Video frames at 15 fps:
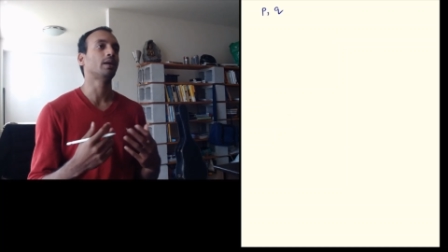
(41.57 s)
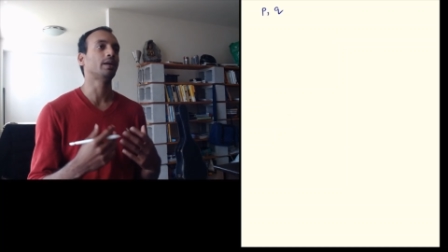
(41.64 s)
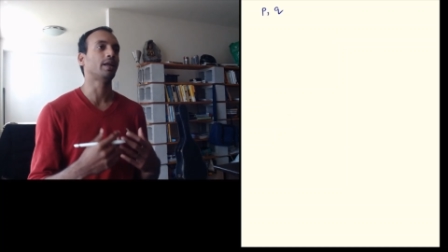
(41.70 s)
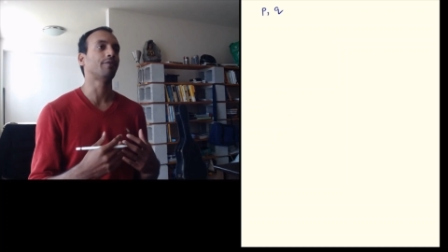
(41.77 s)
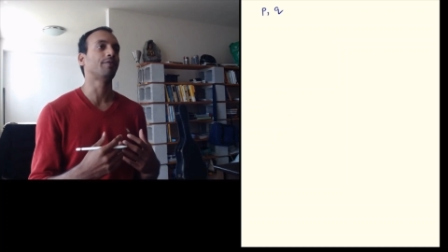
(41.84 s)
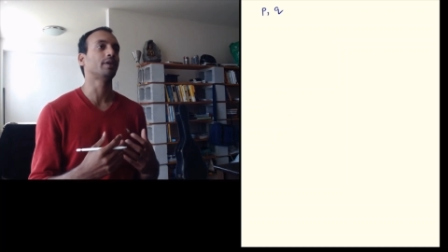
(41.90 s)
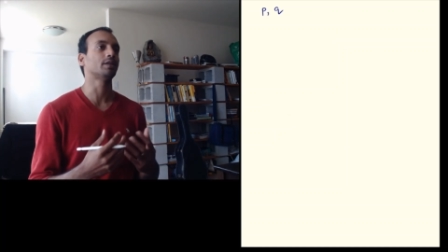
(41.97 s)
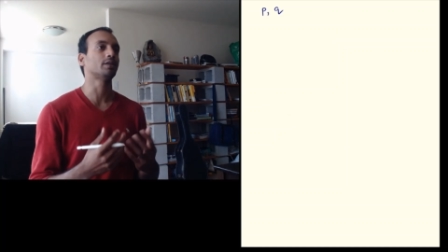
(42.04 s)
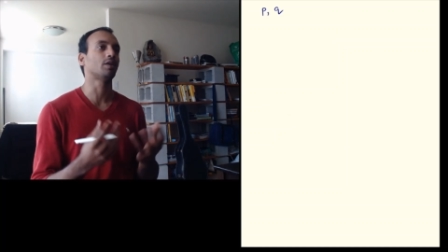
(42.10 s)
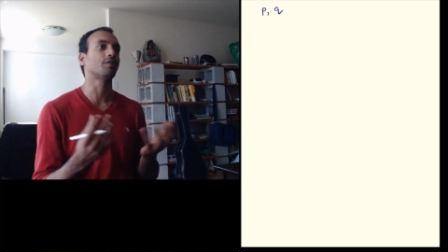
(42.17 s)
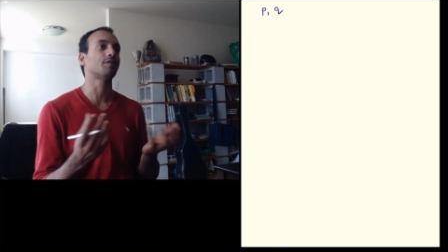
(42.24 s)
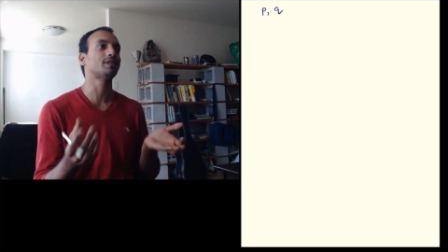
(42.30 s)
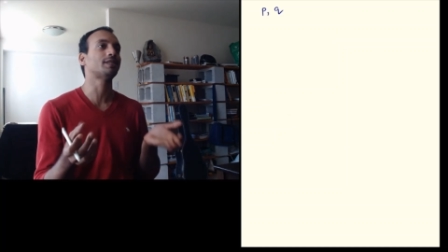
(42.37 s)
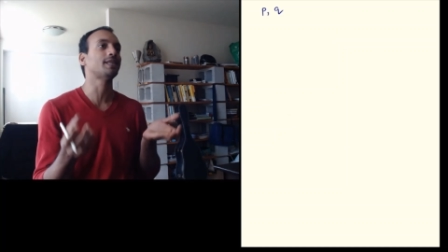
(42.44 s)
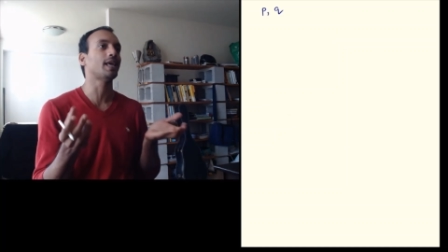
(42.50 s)
definition
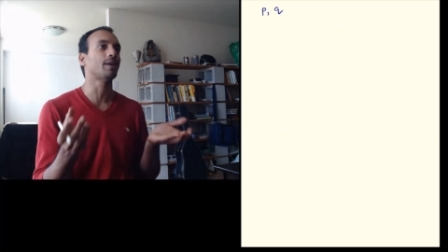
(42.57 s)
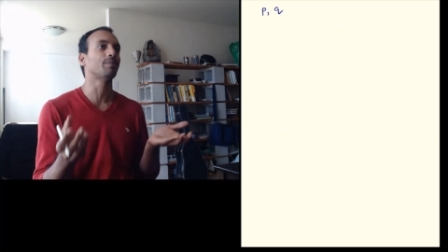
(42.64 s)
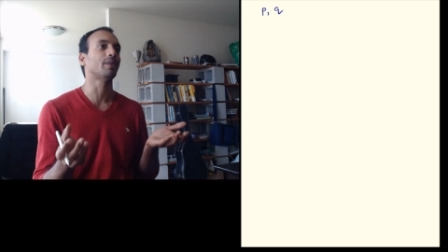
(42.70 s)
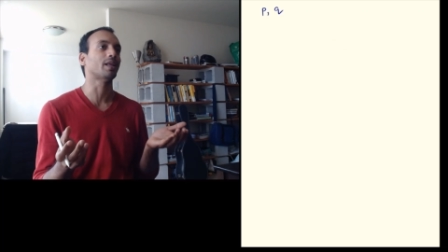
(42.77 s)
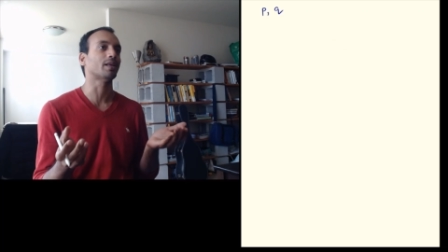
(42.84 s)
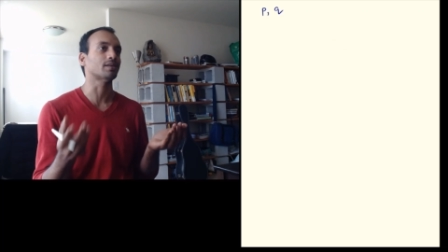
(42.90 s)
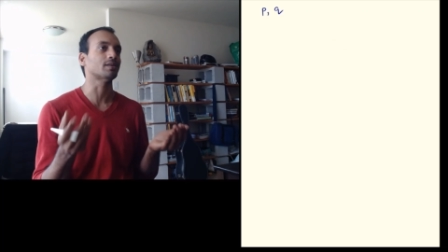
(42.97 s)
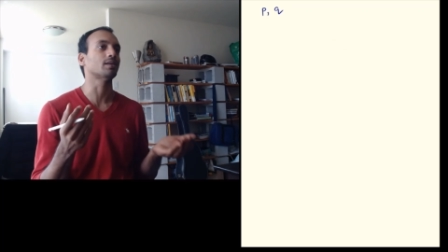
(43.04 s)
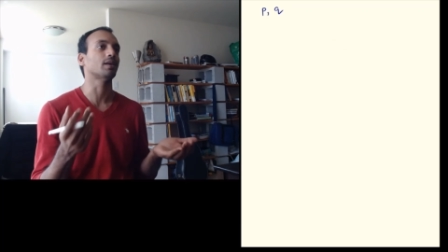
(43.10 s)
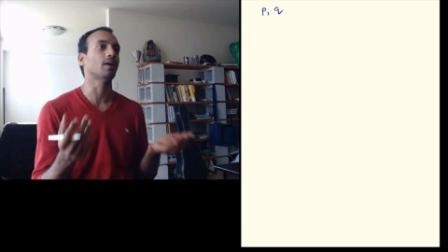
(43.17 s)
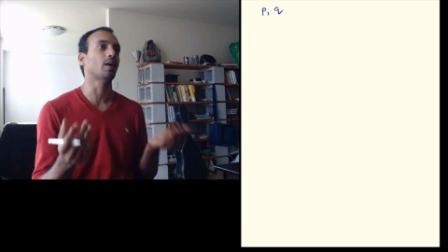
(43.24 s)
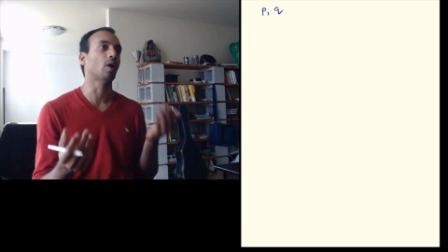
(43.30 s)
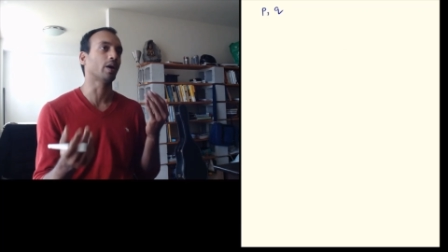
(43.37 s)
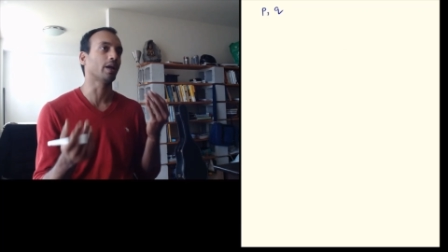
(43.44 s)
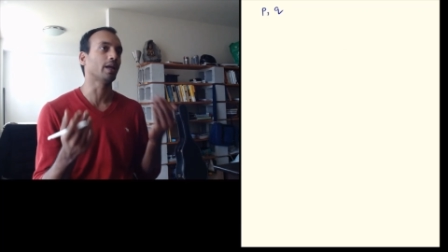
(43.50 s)
of sameness
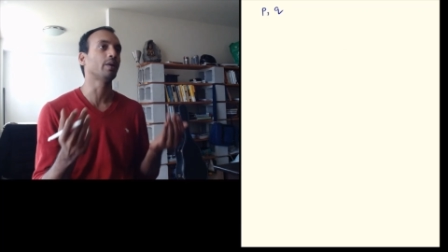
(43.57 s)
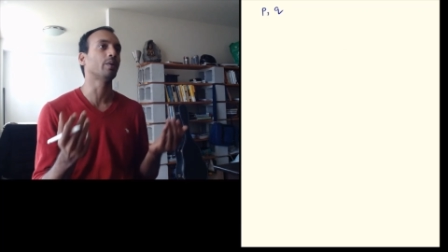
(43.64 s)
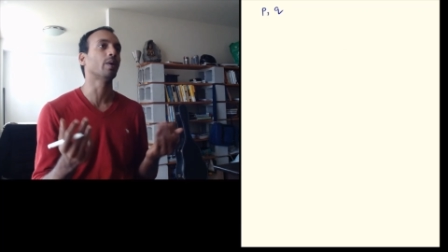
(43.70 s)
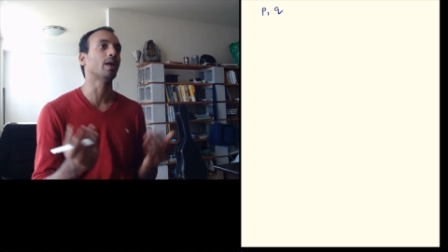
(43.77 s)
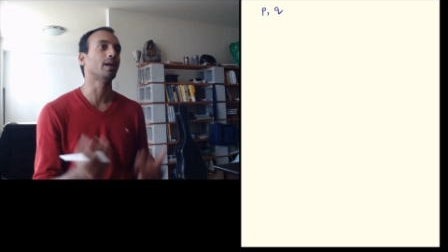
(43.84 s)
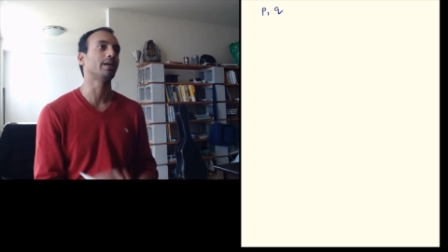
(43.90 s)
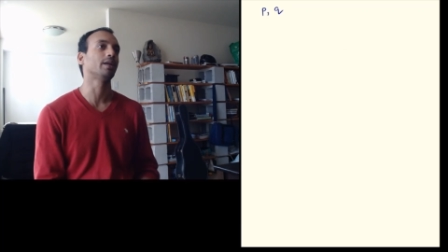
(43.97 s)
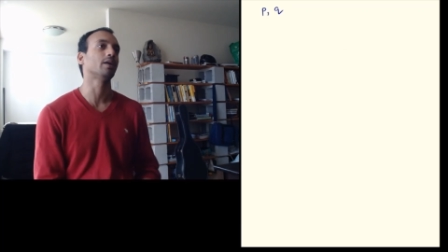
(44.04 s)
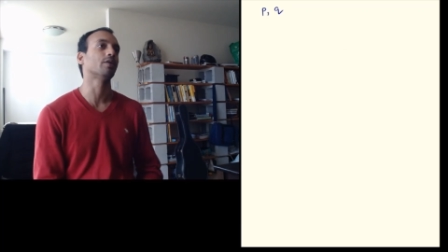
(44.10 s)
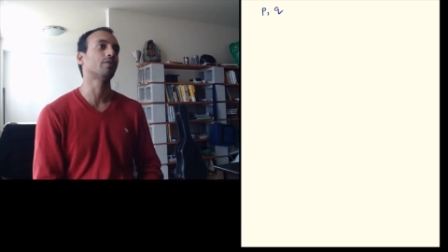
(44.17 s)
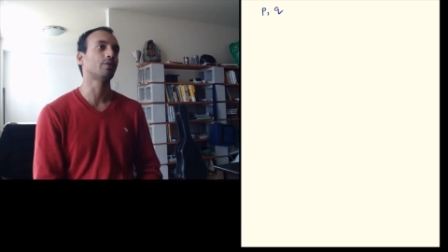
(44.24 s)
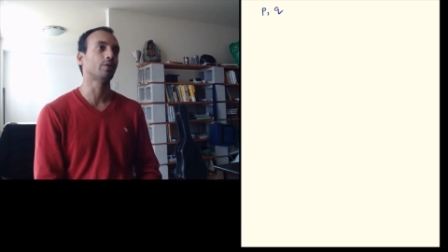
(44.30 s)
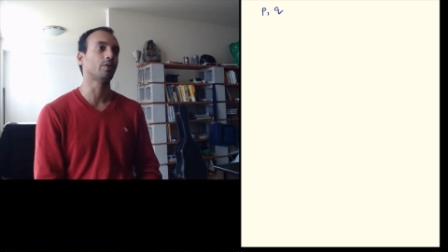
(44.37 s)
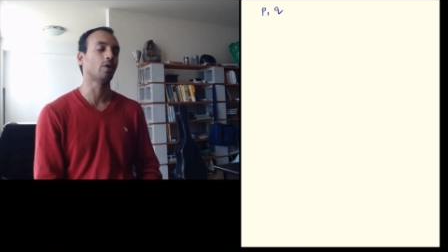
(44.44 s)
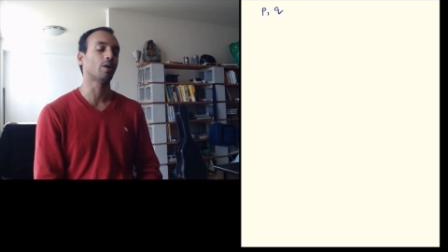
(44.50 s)
or equality of
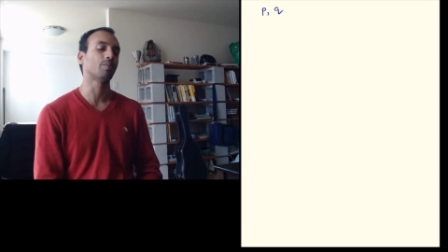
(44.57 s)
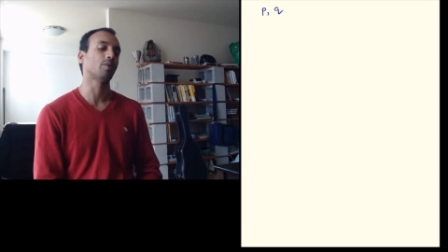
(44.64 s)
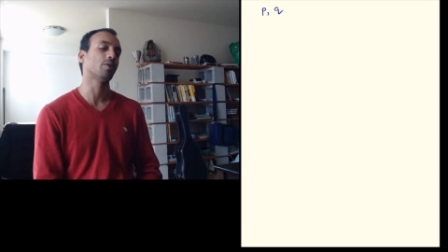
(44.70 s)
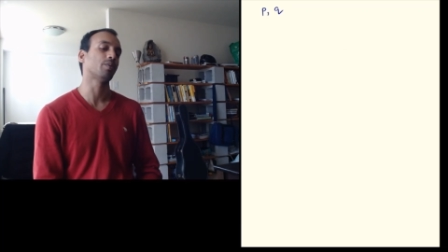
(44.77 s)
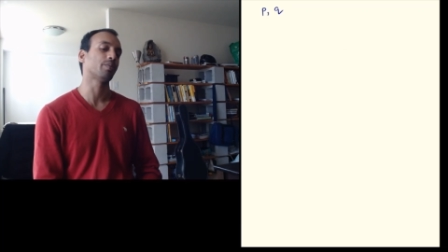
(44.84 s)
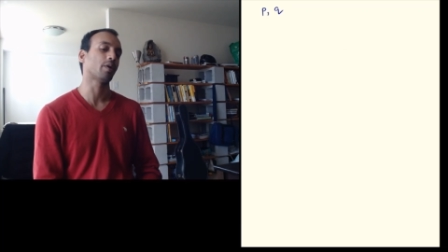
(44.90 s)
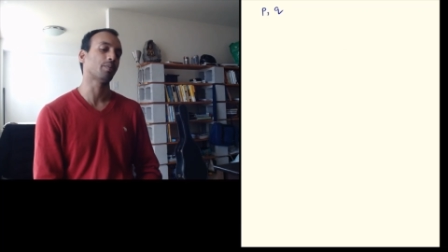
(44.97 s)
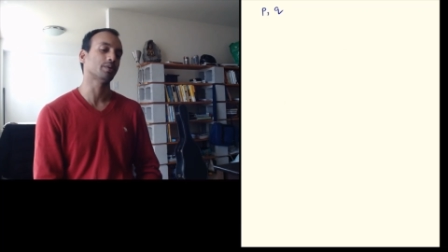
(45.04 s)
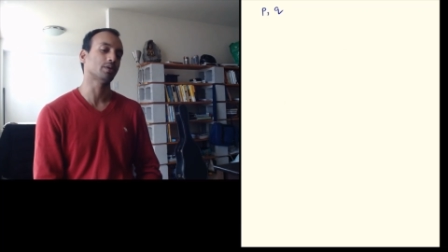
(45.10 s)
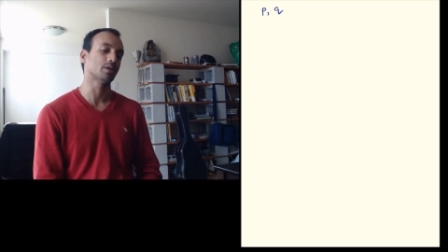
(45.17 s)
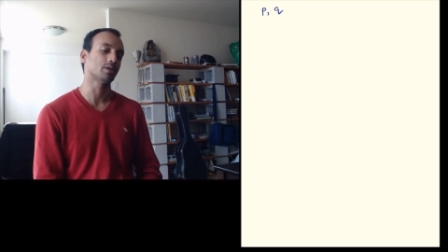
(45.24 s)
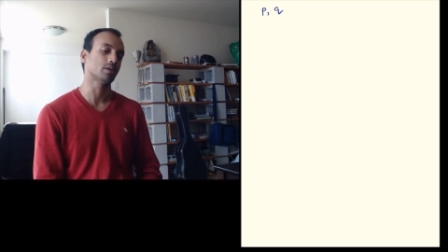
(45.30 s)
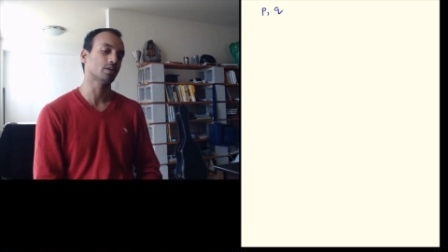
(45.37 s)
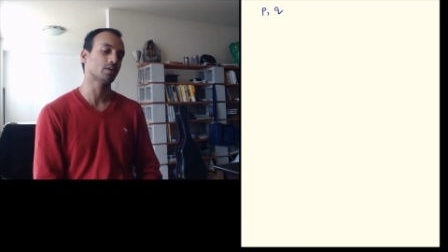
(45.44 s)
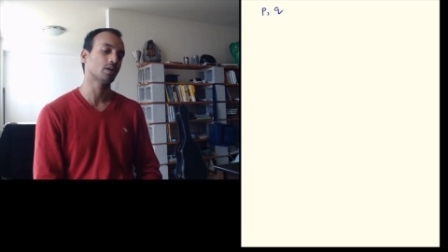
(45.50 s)
two compound
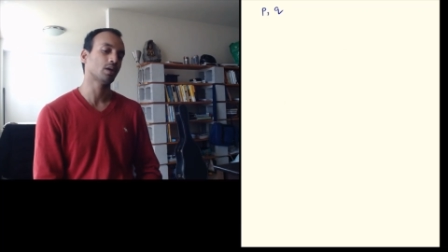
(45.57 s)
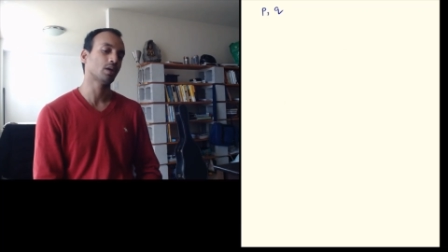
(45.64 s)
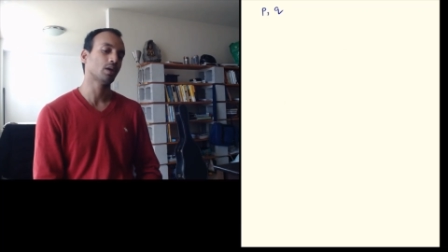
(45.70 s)
propositions